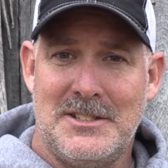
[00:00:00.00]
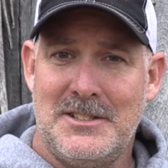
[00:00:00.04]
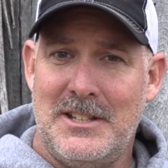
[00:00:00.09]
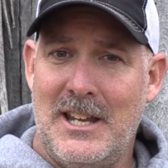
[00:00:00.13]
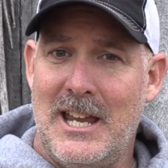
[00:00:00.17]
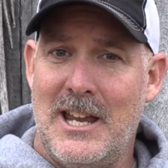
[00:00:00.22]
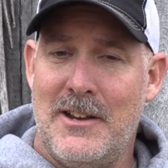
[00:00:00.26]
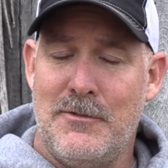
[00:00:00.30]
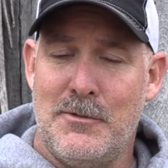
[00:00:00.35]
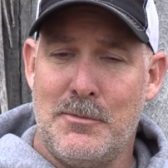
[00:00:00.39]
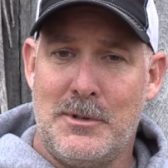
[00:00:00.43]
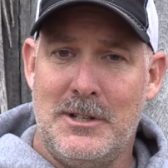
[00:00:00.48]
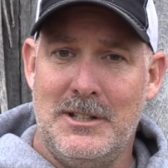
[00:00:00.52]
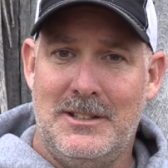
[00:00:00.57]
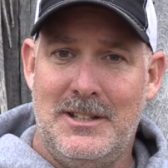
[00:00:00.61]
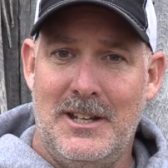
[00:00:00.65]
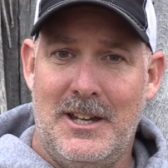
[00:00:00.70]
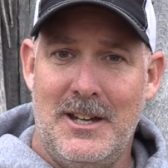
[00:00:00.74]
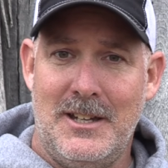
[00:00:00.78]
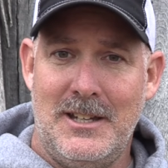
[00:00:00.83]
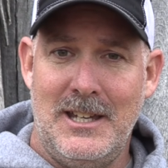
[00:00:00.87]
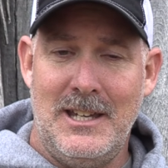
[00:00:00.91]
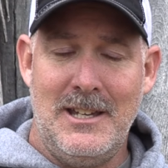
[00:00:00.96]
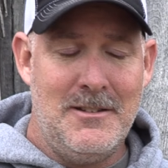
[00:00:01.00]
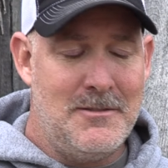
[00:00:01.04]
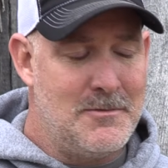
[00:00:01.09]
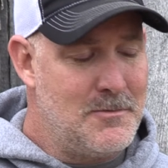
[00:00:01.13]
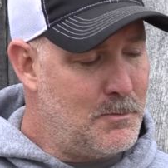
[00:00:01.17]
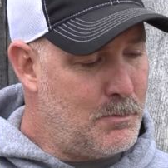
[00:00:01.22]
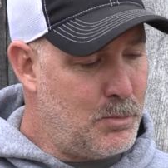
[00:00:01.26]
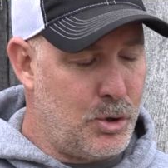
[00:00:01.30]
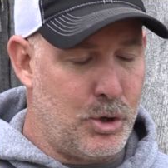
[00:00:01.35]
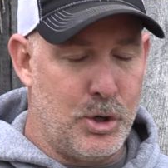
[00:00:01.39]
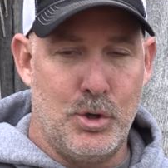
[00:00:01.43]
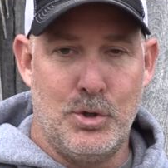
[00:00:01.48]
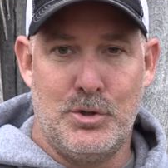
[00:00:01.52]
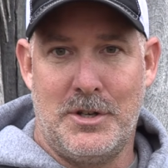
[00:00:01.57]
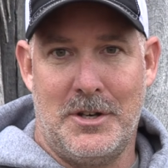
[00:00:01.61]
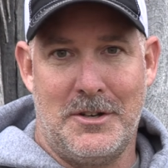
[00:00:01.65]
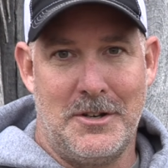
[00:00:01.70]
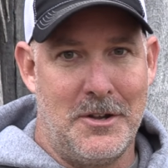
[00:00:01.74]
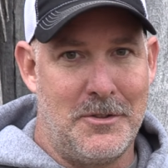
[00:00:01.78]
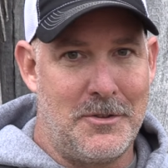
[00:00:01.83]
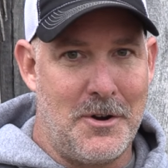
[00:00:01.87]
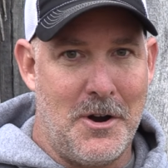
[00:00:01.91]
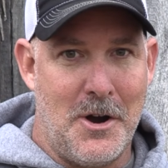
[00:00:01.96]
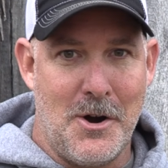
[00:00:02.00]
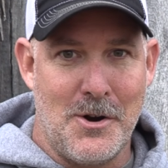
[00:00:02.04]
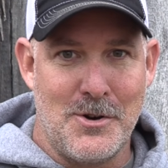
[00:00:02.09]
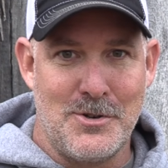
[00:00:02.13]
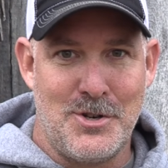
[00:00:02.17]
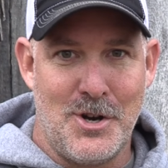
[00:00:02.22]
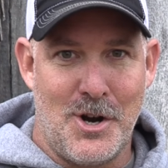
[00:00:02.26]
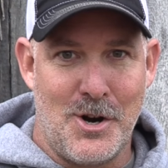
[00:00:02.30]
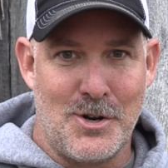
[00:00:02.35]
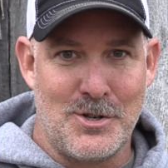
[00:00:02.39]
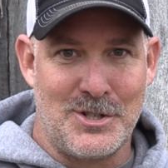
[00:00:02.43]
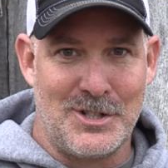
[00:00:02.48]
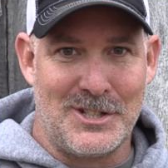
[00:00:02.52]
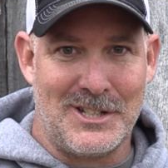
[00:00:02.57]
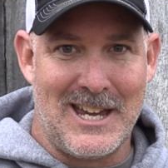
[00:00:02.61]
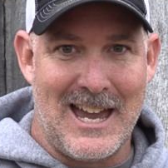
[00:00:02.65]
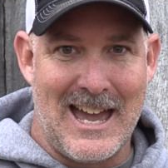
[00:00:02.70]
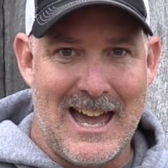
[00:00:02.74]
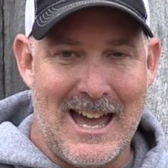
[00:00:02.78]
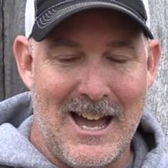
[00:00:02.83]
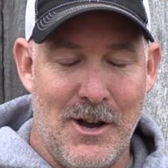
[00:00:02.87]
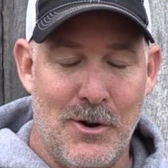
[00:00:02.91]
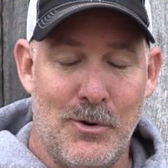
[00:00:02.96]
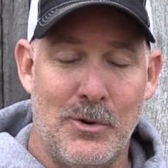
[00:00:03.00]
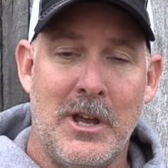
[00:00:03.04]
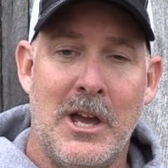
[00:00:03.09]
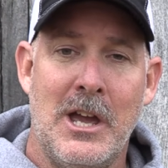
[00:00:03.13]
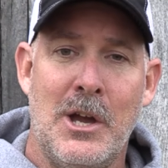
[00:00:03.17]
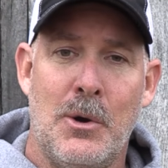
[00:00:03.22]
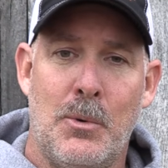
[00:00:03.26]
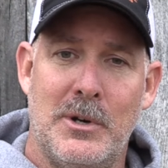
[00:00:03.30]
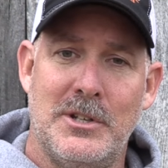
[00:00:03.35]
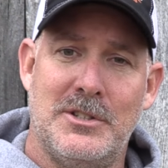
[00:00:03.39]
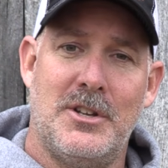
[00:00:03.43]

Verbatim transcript: stand from Kentucky produced another hard charging coyote. We